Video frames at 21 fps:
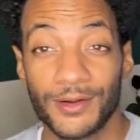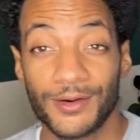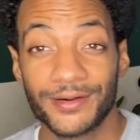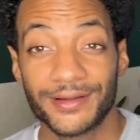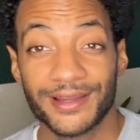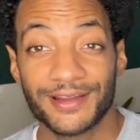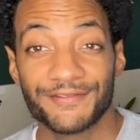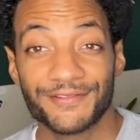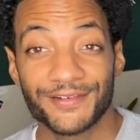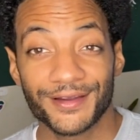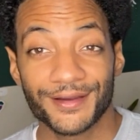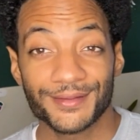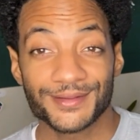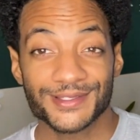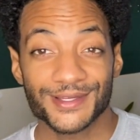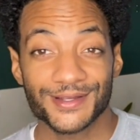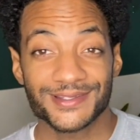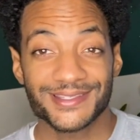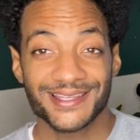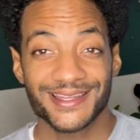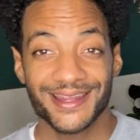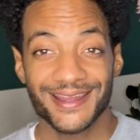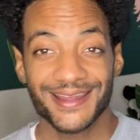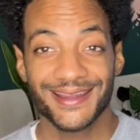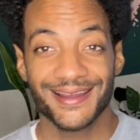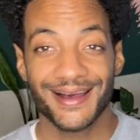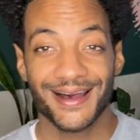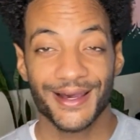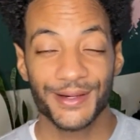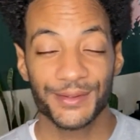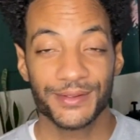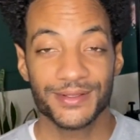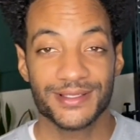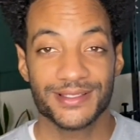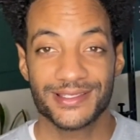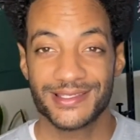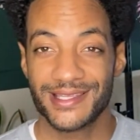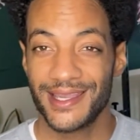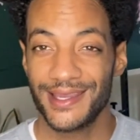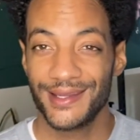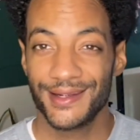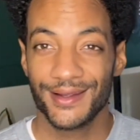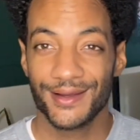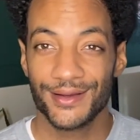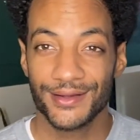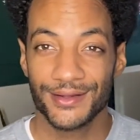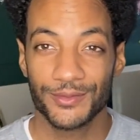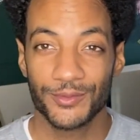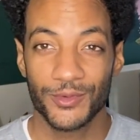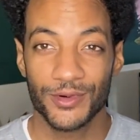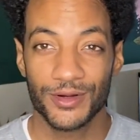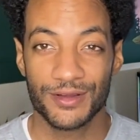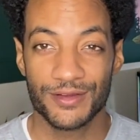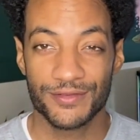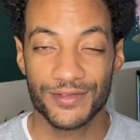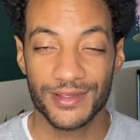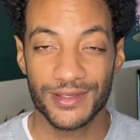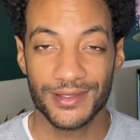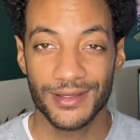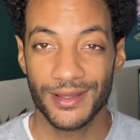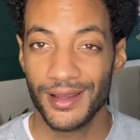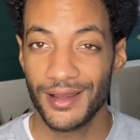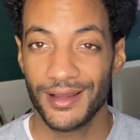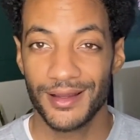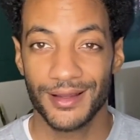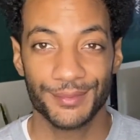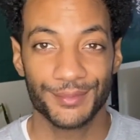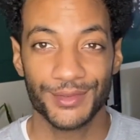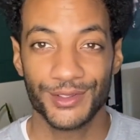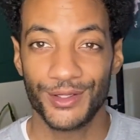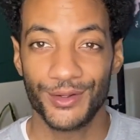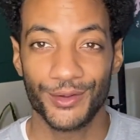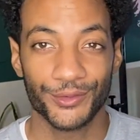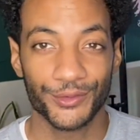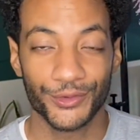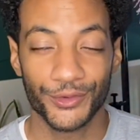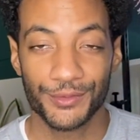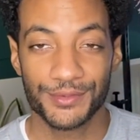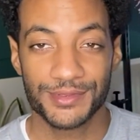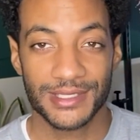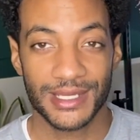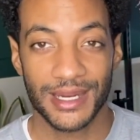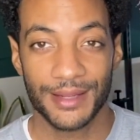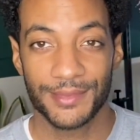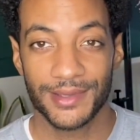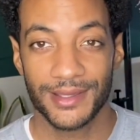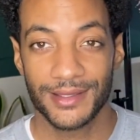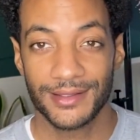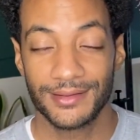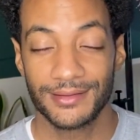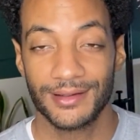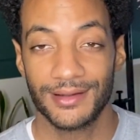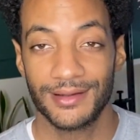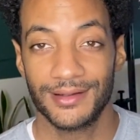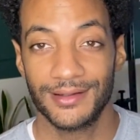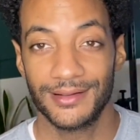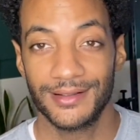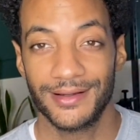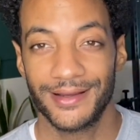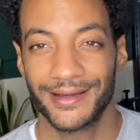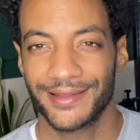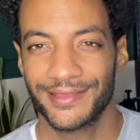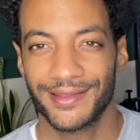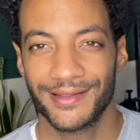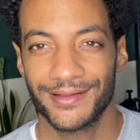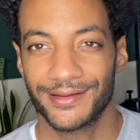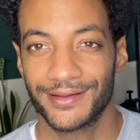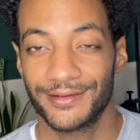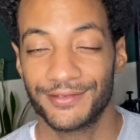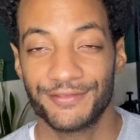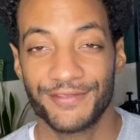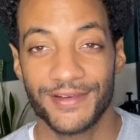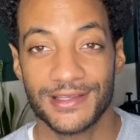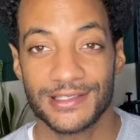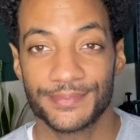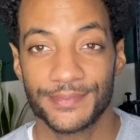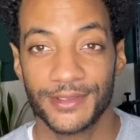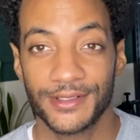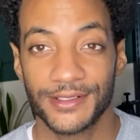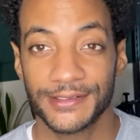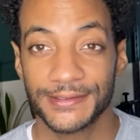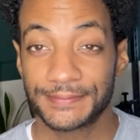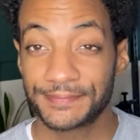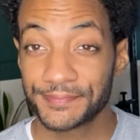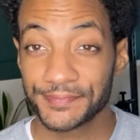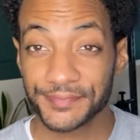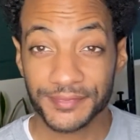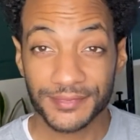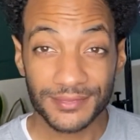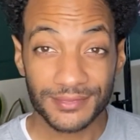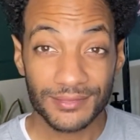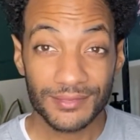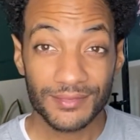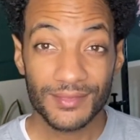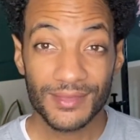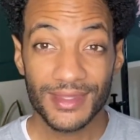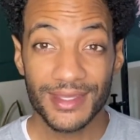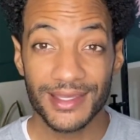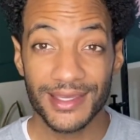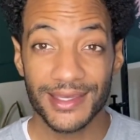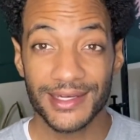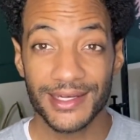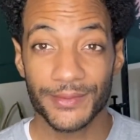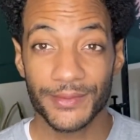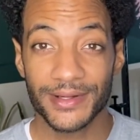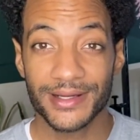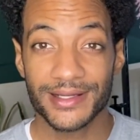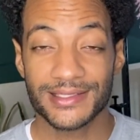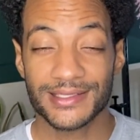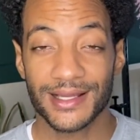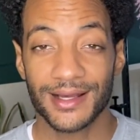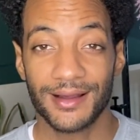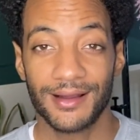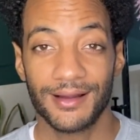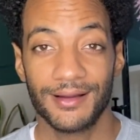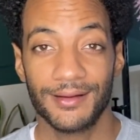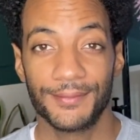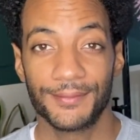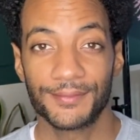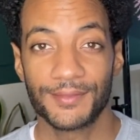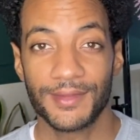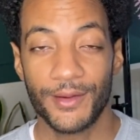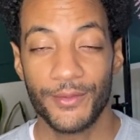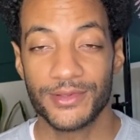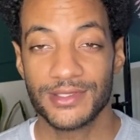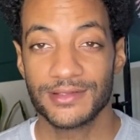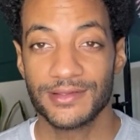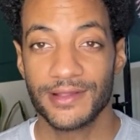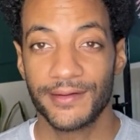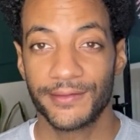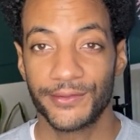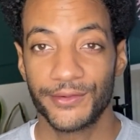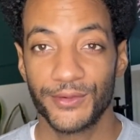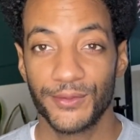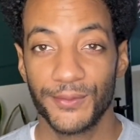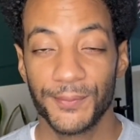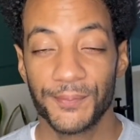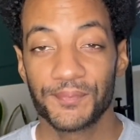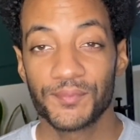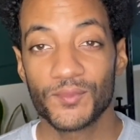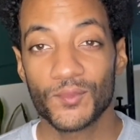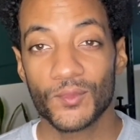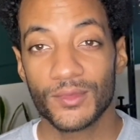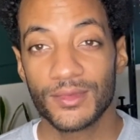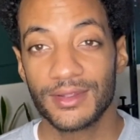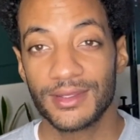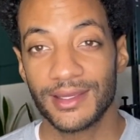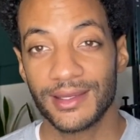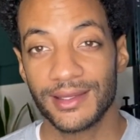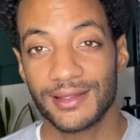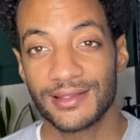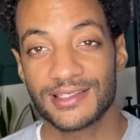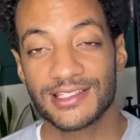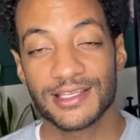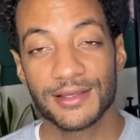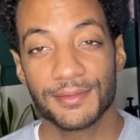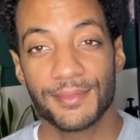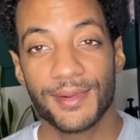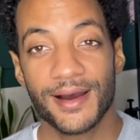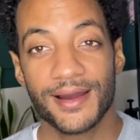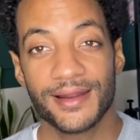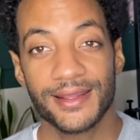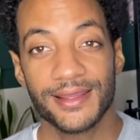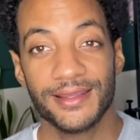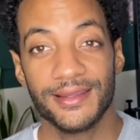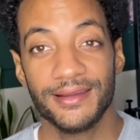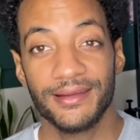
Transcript: Okay, fam. So today I was hanging out in one of the groups that I'm in. I think like on Facebook. Anyways, I was in that group, and somebody